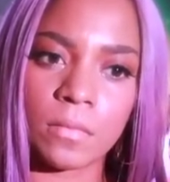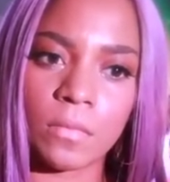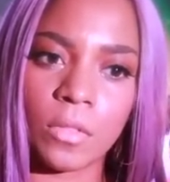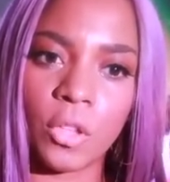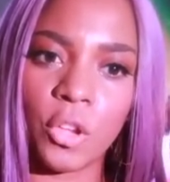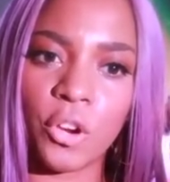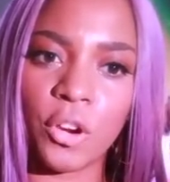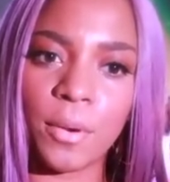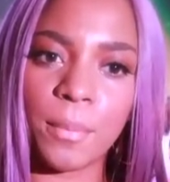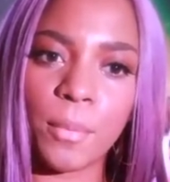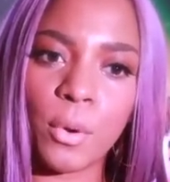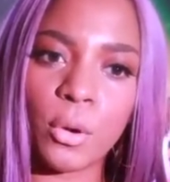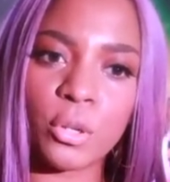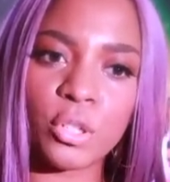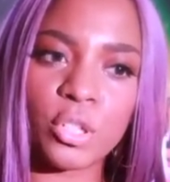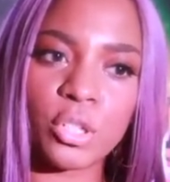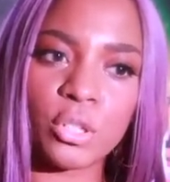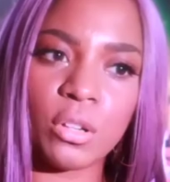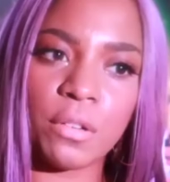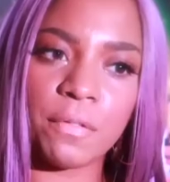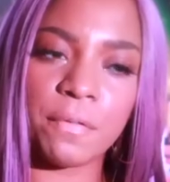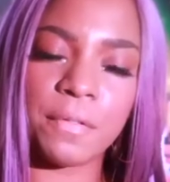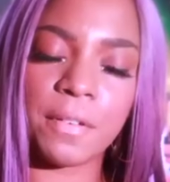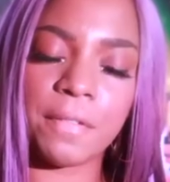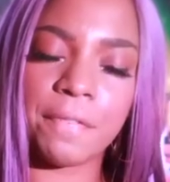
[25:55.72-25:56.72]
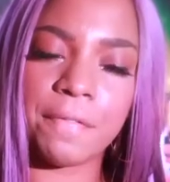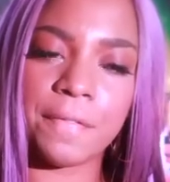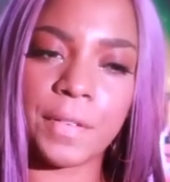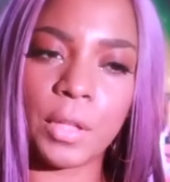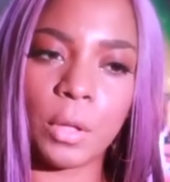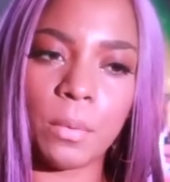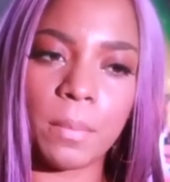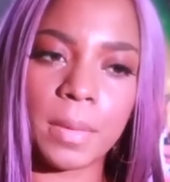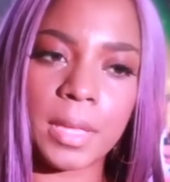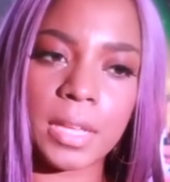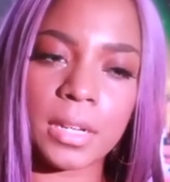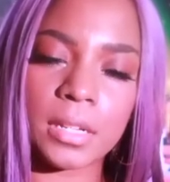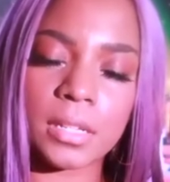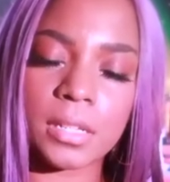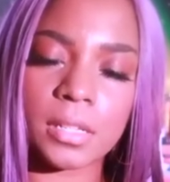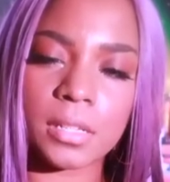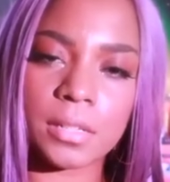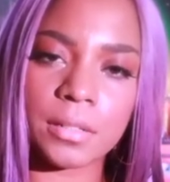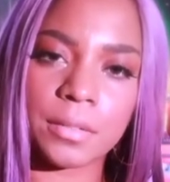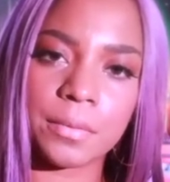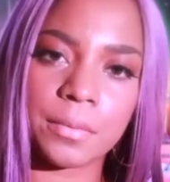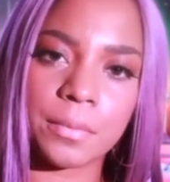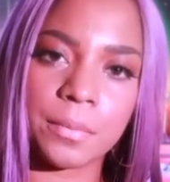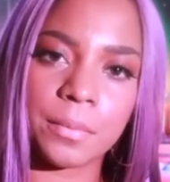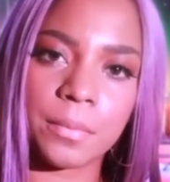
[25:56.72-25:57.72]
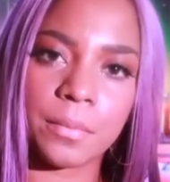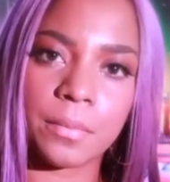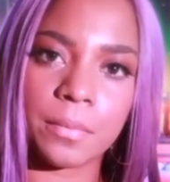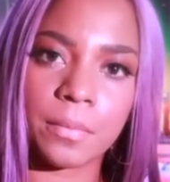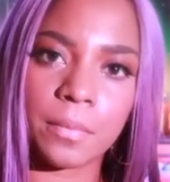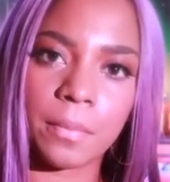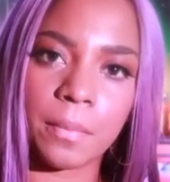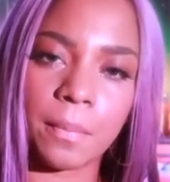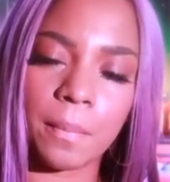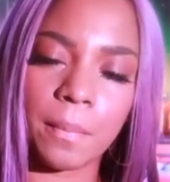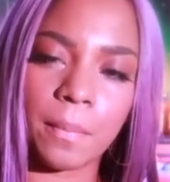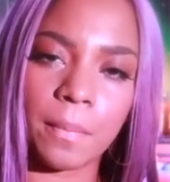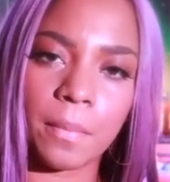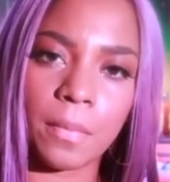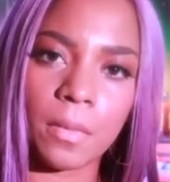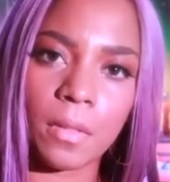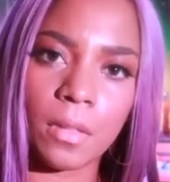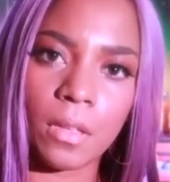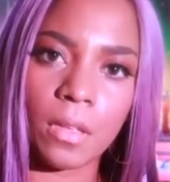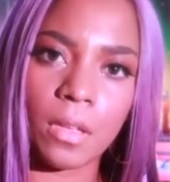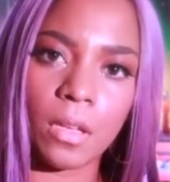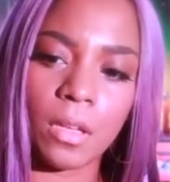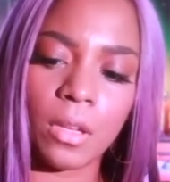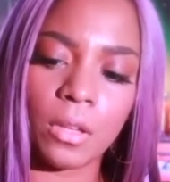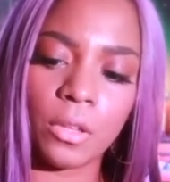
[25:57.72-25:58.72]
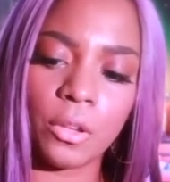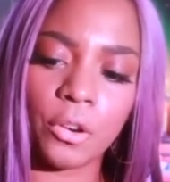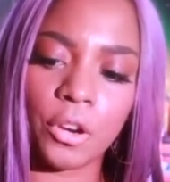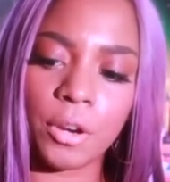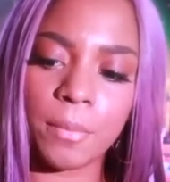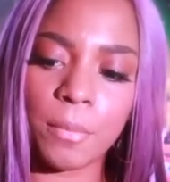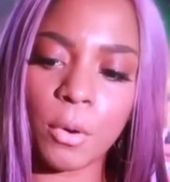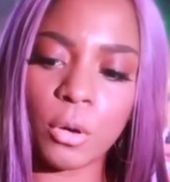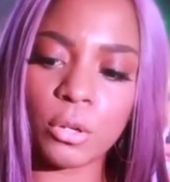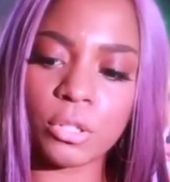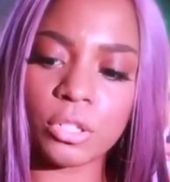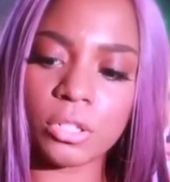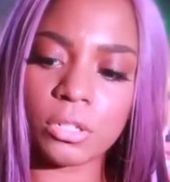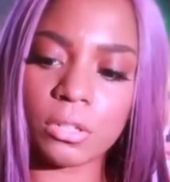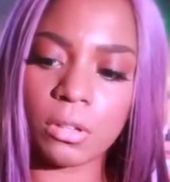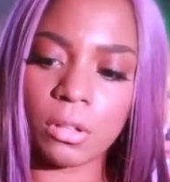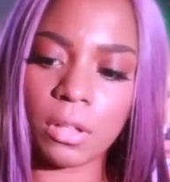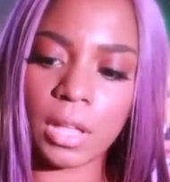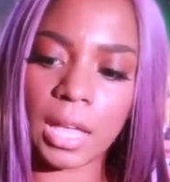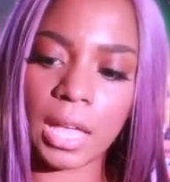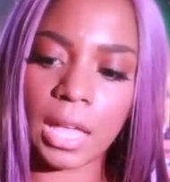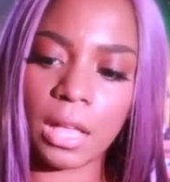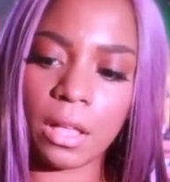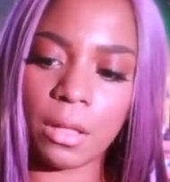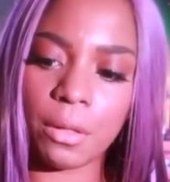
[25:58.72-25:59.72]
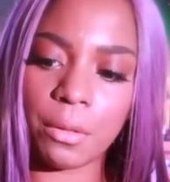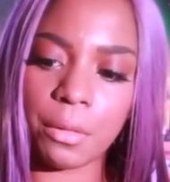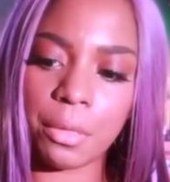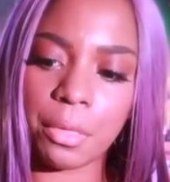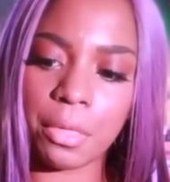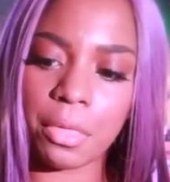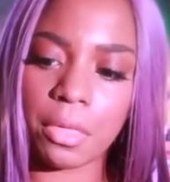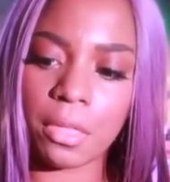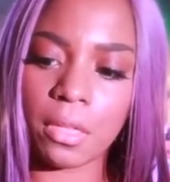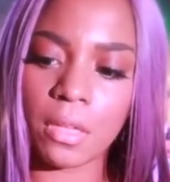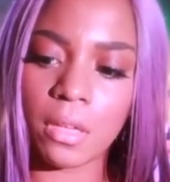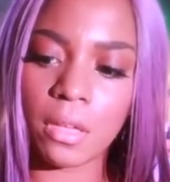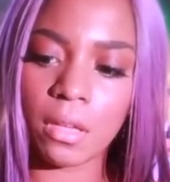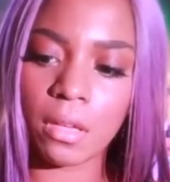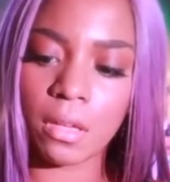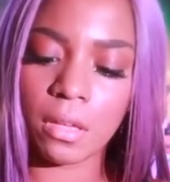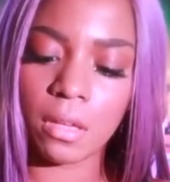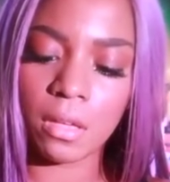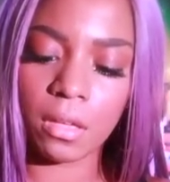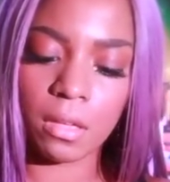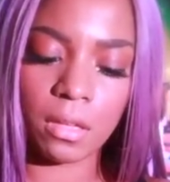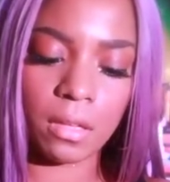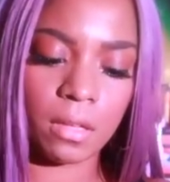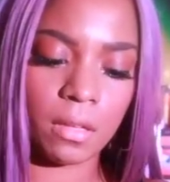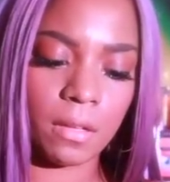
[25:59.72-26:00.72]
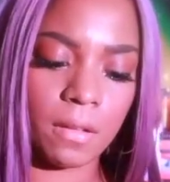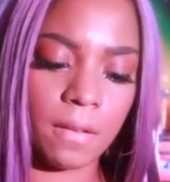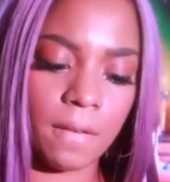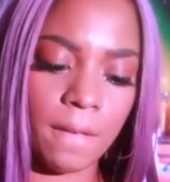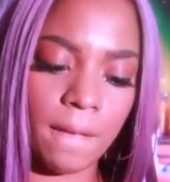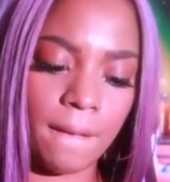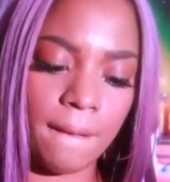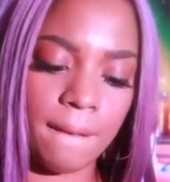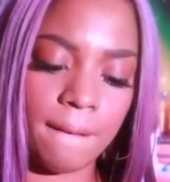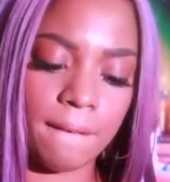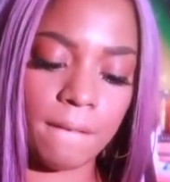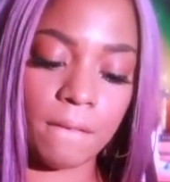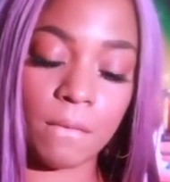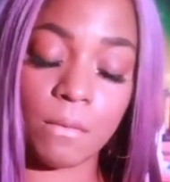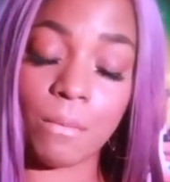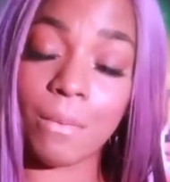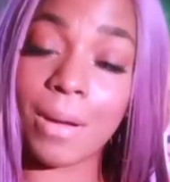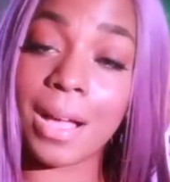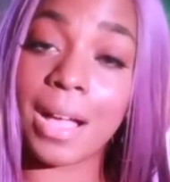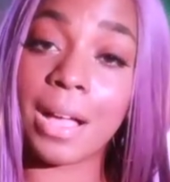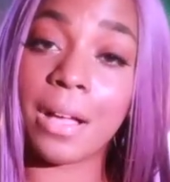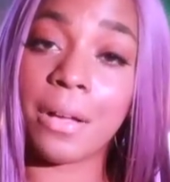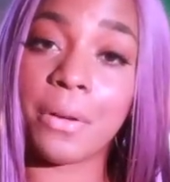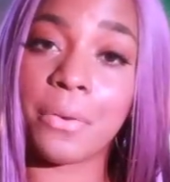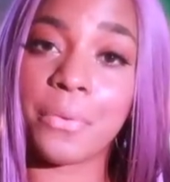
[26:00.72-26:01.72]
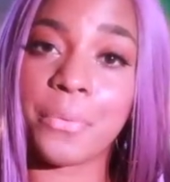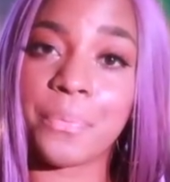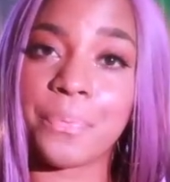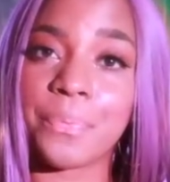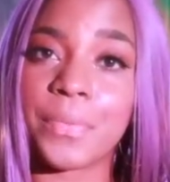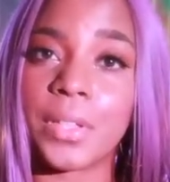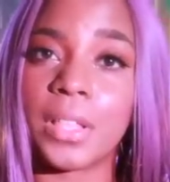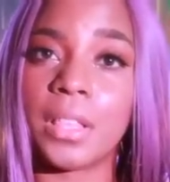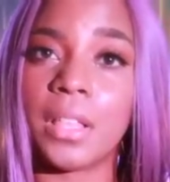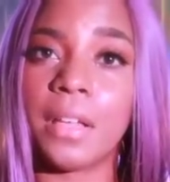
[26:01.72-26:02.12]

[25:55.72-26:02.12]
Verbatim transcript: your emotional fulfillment, your emotional health. Wow, the